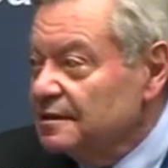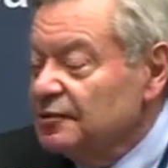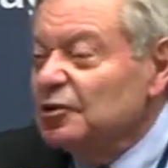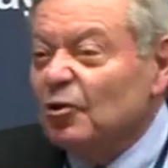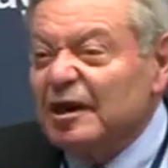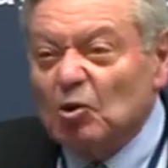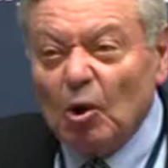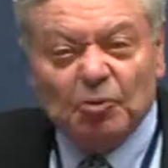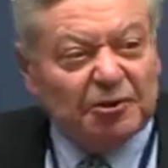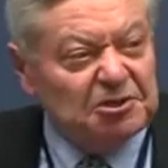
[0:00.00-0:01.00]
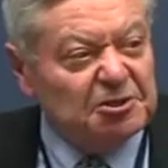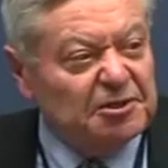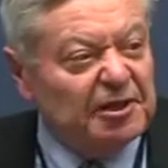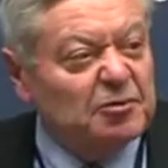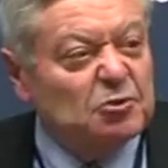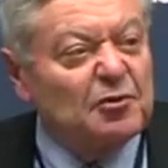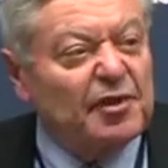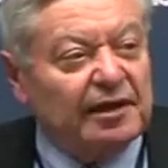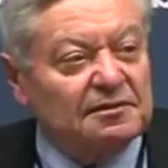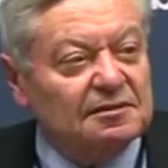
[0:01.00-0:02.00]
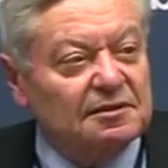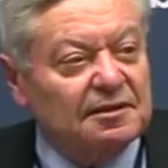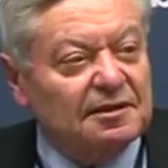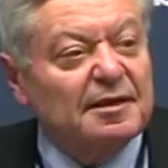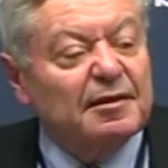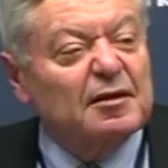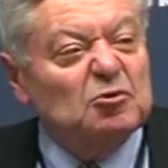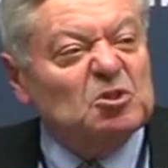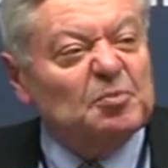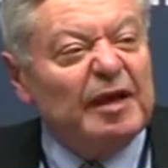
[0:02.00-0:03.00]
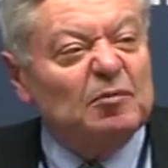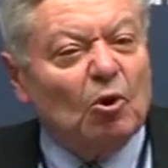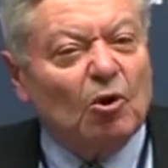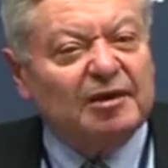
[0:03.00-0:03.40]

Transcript: You know, a corporation can do that. They will spend more on